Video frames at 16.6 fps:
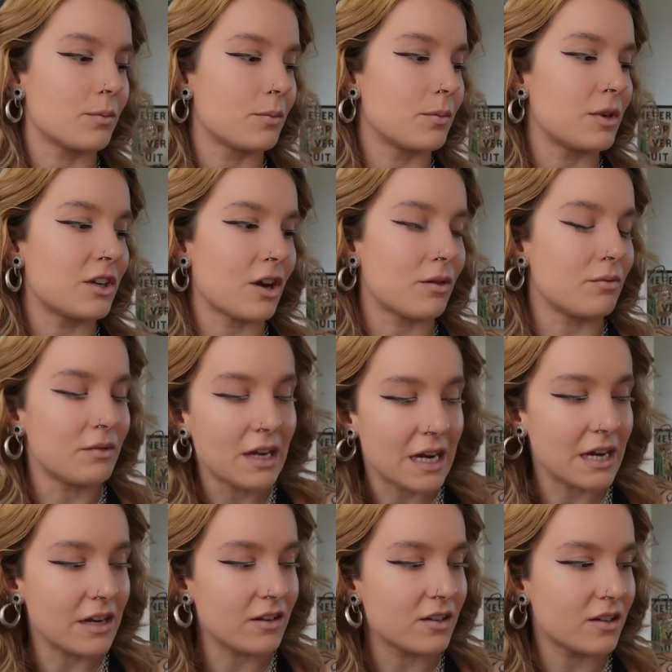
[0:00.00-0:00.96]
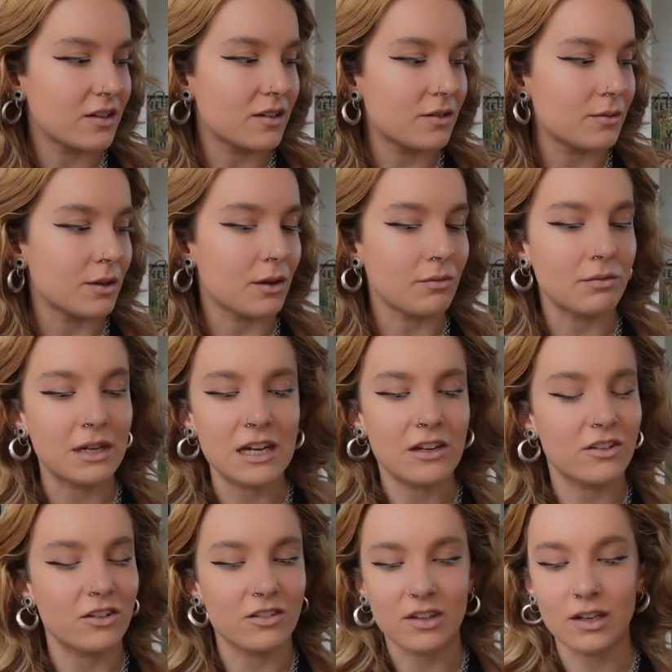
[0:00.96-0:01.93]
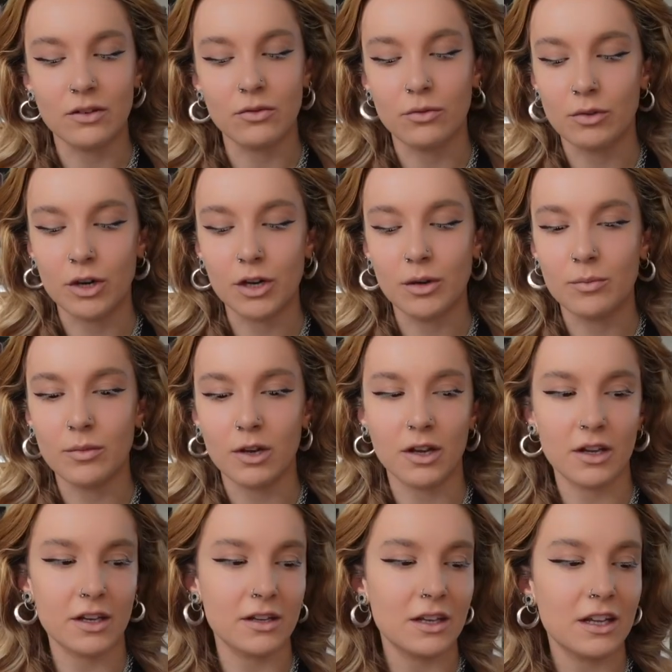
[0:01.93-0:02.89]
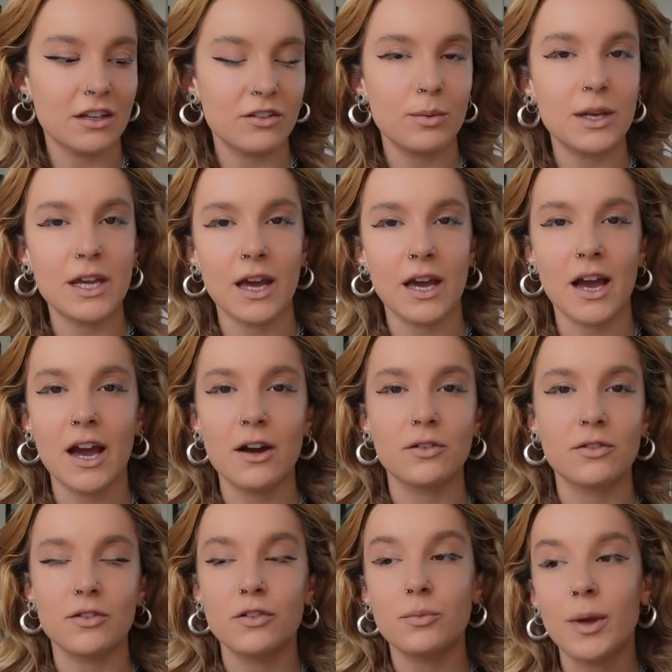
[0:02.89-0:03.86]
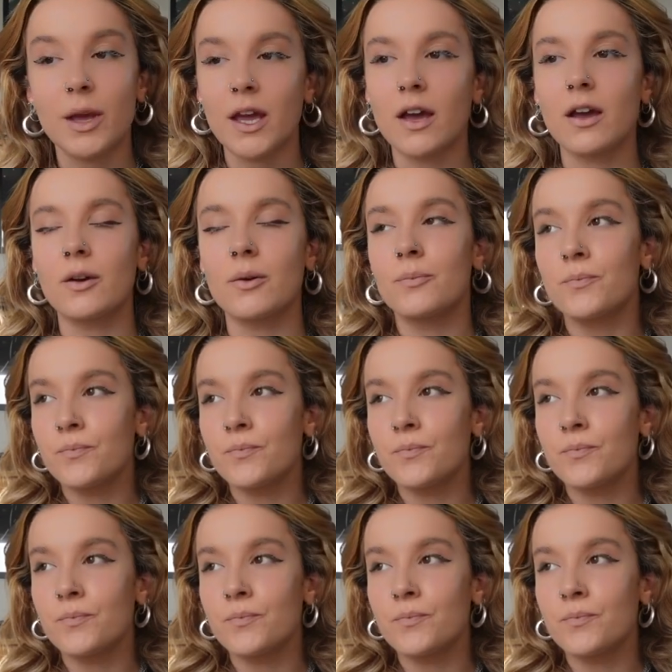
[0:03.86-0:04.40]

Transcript: We don't need we don't need just a living room. Like unless we get a house that's bigger